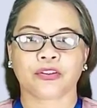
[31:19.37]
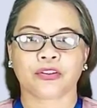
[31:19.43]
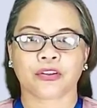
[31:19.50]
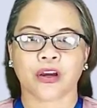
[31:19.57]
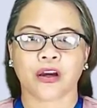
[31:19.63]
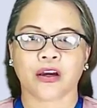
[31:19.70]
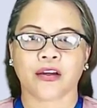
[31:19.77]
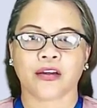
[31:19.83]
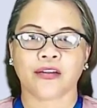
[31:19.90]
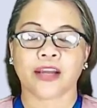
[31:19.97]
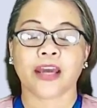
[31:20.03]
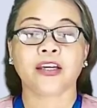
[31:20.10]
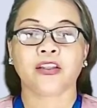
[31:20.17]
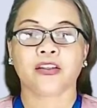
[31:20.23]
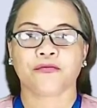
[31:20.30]

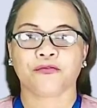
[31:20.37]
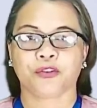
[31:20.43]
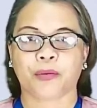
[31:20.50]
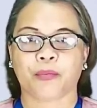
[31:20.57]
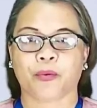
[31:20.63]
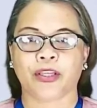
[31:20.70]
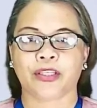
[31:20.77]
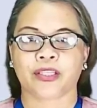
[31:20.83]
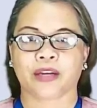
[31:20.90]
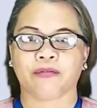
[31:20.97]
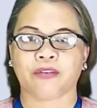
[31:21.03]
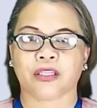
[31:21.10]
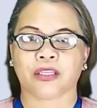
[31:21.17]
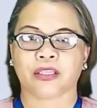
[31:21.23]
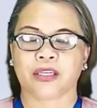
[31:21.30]
negative
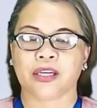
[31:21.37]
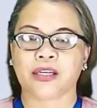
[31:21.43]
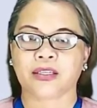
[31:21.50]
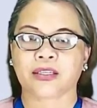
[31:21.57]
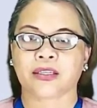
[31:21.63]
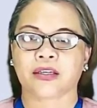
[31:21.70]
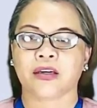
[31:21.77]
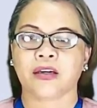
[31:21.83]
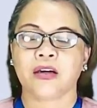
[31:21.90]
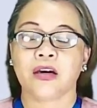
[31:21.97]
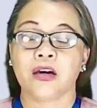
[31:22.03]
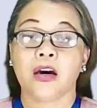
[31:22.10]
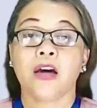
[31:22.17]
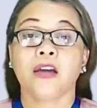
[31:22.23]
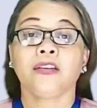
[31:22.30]
3.76,
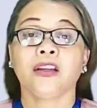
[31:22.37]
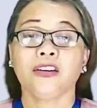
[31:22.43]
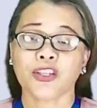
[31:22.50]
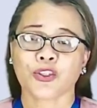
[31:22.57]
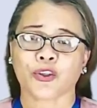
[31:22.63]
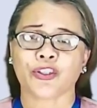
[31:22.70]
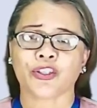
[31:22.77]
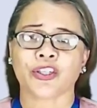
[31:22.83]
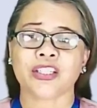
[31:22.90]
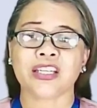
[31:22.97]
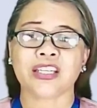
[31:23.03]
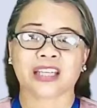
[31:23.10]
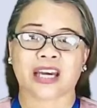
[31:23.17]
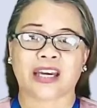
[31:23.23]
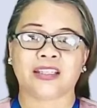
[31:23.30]
the researcher
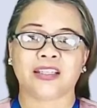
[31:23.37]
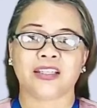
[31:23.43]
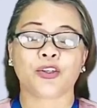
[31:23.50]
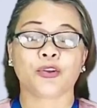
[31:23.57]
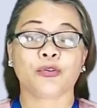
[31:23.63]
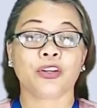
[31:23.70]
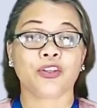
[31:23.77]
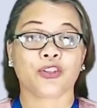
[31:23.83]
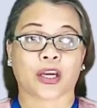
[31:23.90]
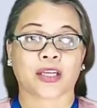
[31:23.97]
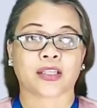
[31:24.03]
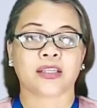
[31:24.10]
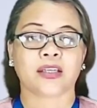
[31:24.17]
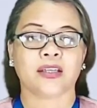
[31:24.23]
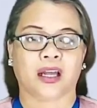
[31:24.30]
decided to reject
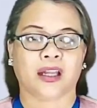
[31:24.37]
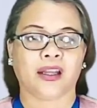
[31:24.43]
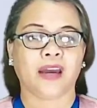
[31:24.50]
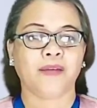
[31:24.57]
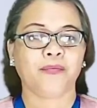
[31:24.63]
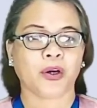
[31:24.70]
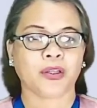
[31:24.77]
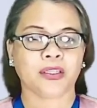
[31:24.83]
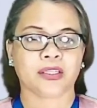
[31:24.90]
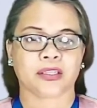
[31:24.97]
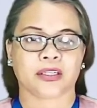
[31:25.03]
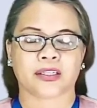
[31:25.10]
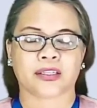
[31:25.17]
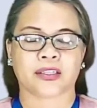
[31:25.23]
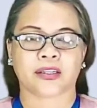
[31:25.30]
the null
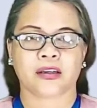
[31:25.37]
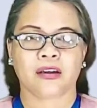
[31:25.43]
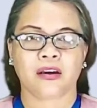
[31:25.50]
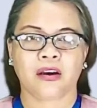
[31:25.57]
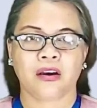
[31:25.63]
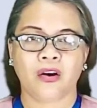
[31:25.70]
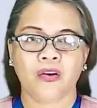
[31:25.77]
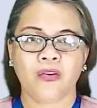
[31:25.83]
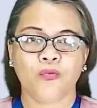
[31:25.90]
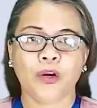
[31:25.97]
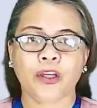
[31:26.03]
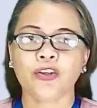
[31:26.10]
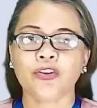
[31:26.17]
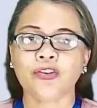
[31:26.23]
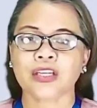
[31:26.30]
hypothesis. What
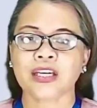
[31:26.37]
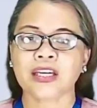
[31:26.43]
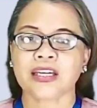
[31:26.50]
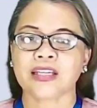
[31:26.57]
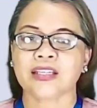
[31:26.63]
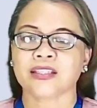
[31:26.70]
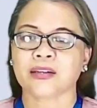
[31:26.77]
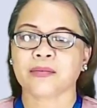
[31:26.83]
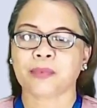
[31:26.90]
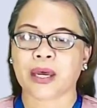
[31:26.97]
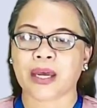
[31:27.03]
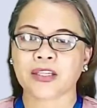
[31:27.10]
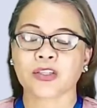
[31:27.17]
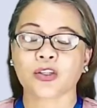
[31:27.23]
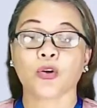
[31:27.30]
do you think is the
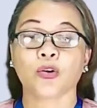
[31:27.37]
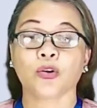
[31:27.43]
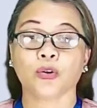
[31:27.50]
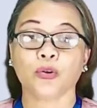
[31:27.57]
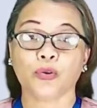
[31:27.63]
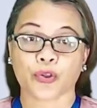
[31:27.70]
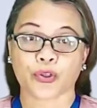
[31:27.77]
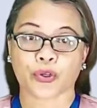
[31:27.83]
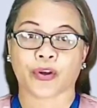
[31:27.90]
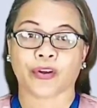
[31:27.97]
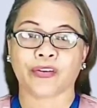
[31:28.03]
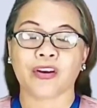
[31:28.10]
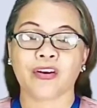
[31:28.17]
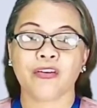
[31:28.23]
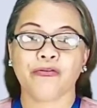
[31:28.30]
best
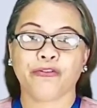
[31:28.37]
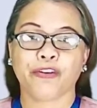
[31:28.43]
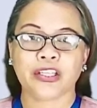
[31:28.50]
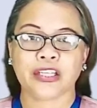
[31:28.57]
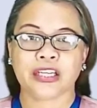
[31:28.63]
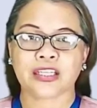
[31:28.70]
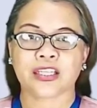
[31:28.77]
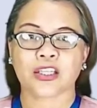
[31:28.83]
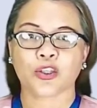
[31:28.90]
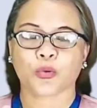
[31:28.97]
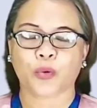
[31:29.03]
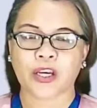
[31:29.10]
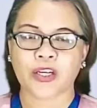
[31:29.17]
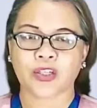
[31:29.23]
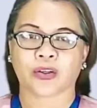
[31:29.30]
conclusion for this
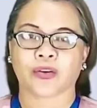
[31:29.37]
situation?